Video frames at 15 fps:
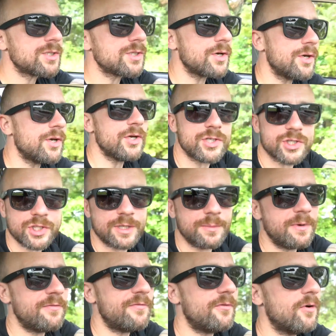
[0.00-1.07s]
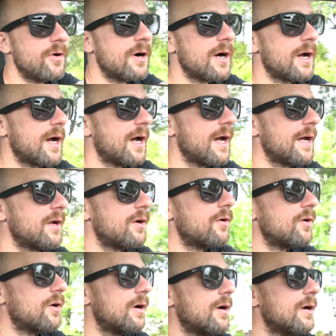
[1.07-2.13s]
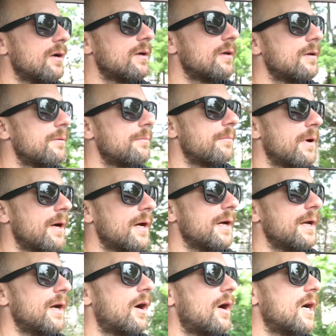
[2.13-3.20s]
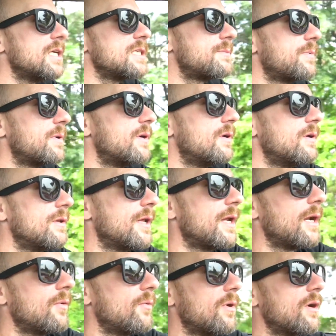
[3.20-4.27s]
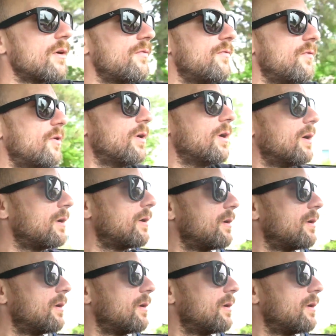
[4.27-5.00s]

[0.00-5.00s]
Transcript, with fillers: So usually before I go to my hospital that I work for,